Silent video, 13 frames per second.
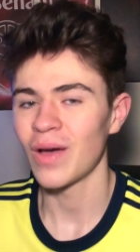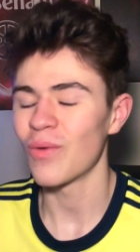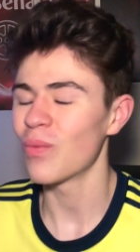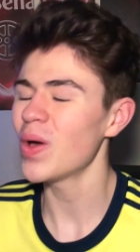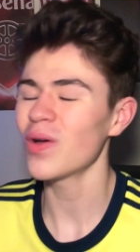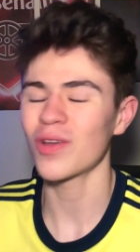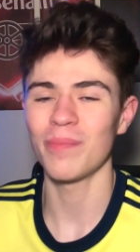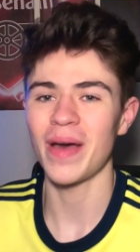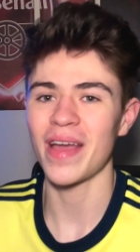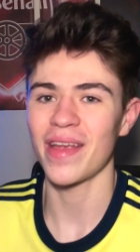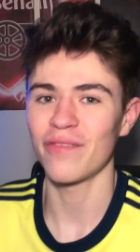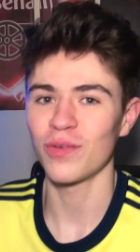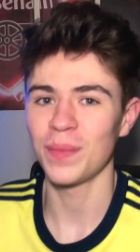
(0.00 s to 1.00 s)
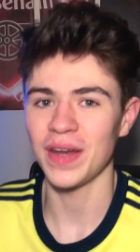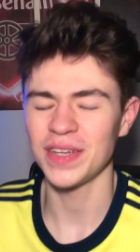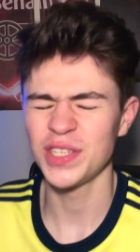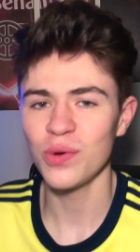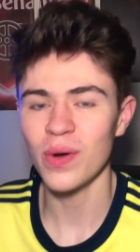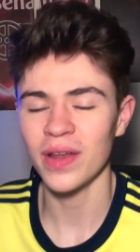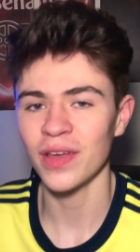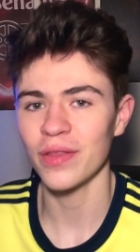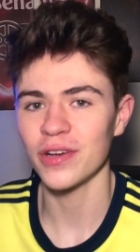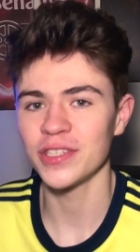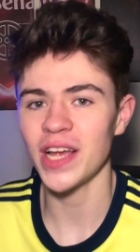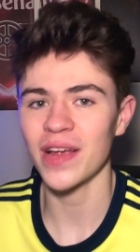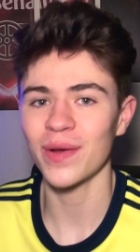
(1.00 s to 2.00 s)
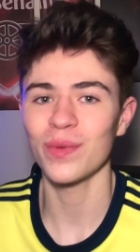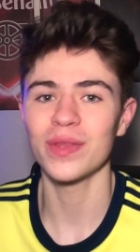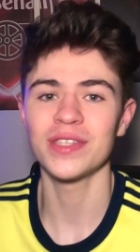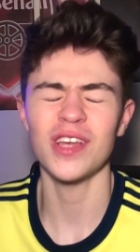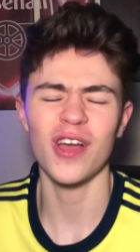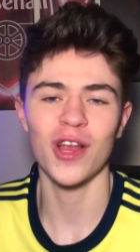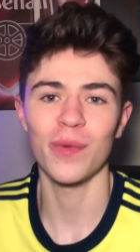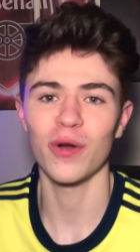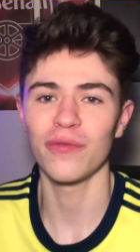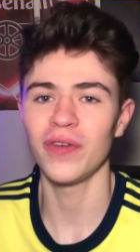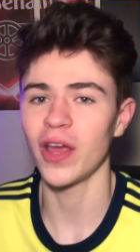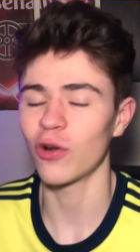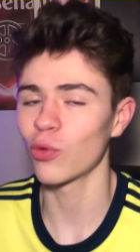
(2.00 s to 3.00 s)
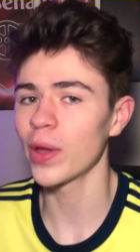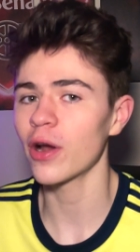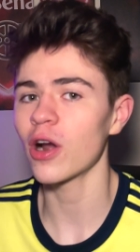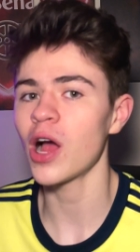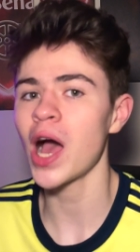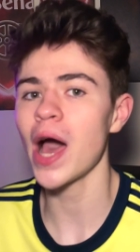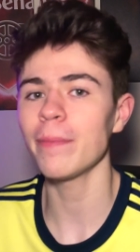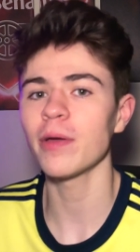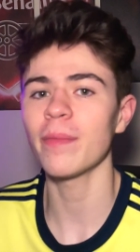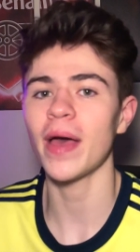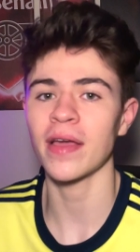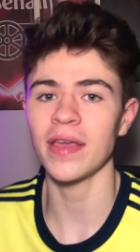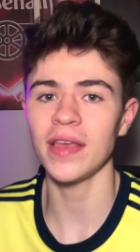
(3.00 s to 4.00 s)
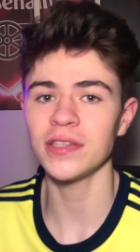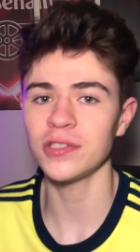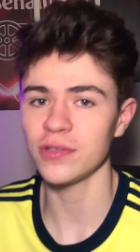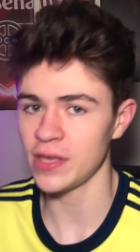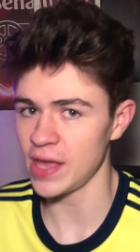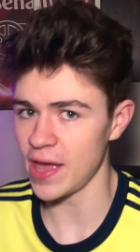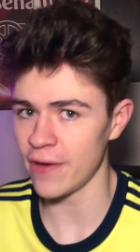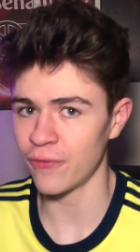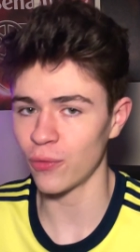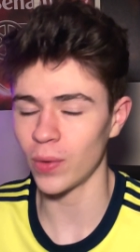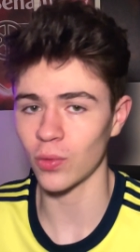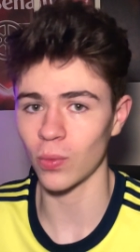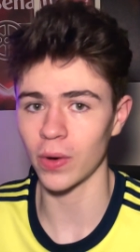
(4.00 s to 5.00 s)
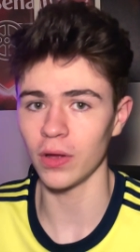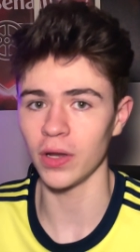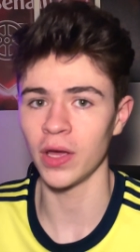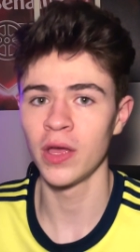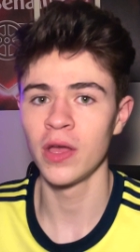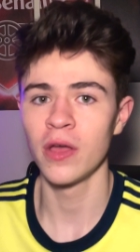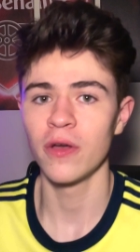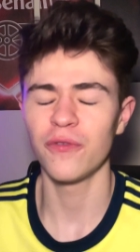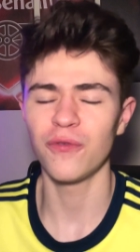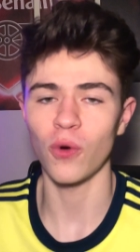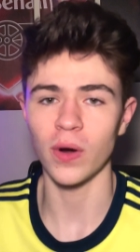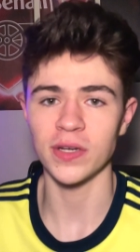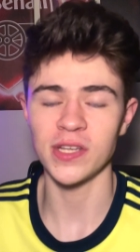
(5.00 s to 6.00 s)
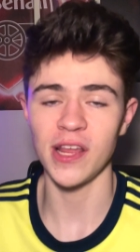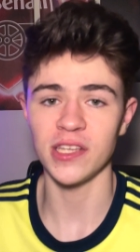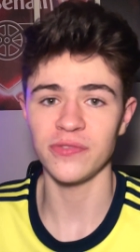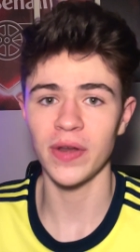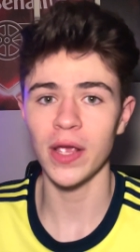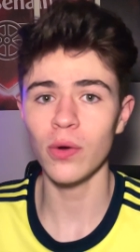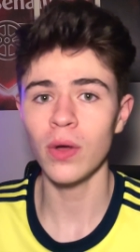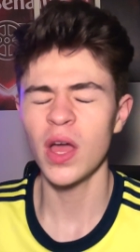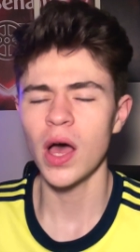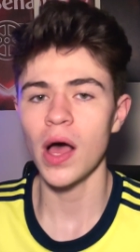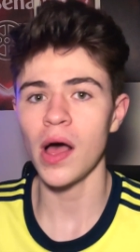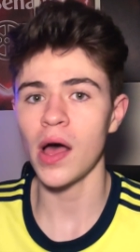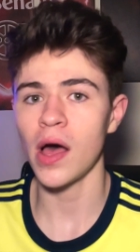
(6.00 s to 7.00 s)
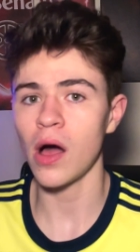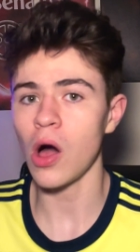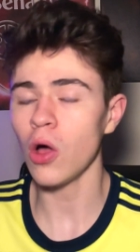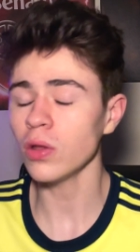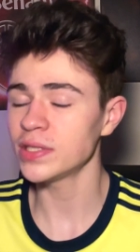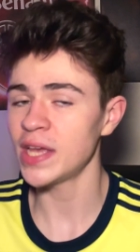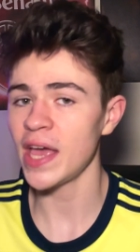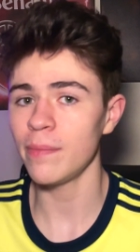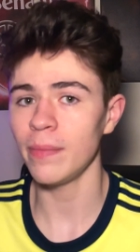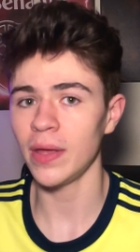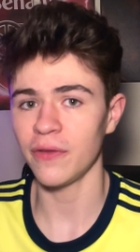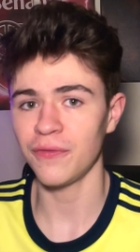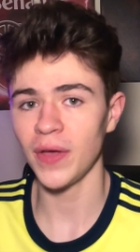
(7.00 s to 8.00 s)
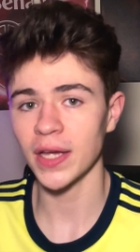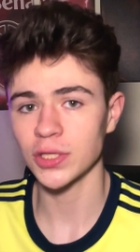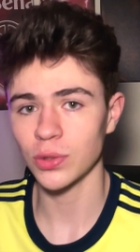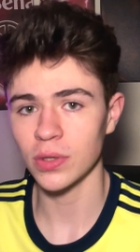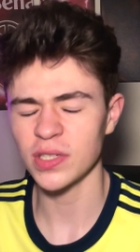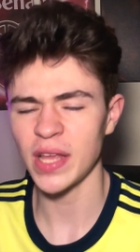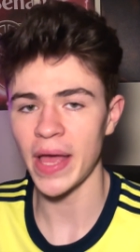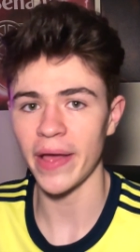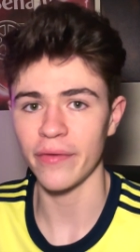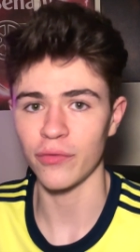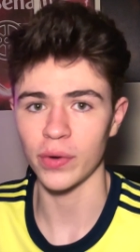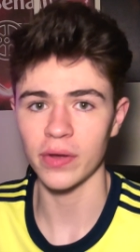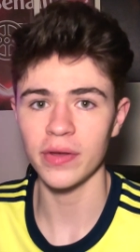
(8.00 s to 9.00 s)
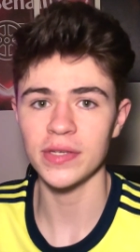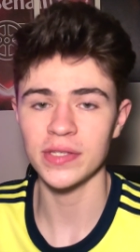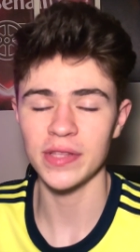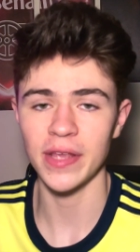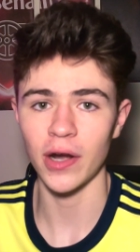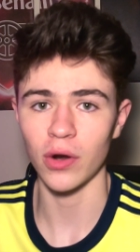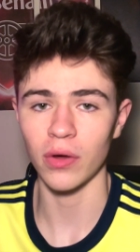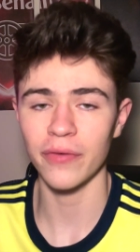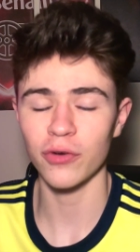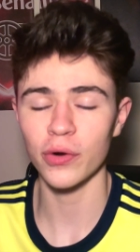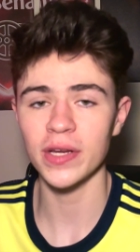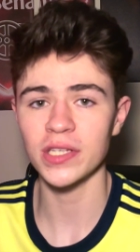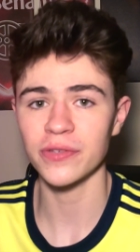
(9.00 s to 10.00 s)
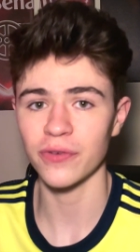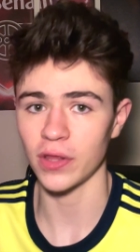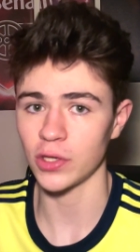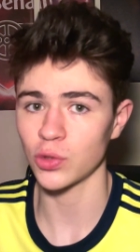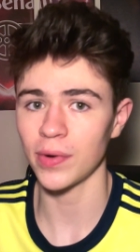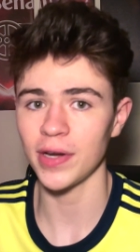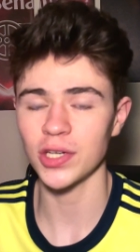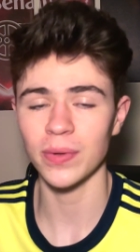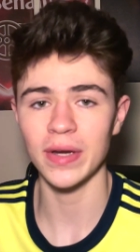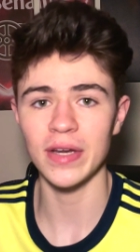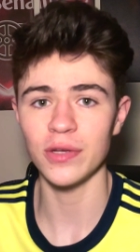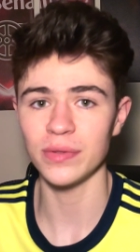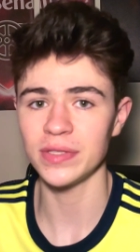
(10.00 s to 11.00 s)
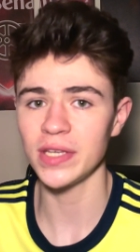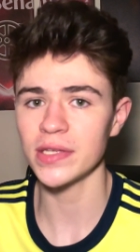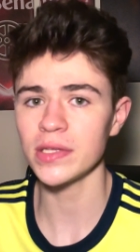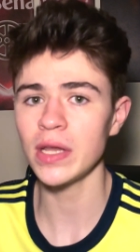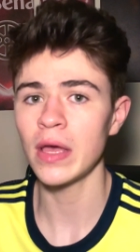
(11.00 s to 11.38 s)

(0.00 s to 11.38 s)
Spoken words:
Welcome back, everybody, to another Jacko the Soccer Bro video, and we are hopping back into the F1 world for today's video. All 10 manufacturers have released their liveries for the 2022 season,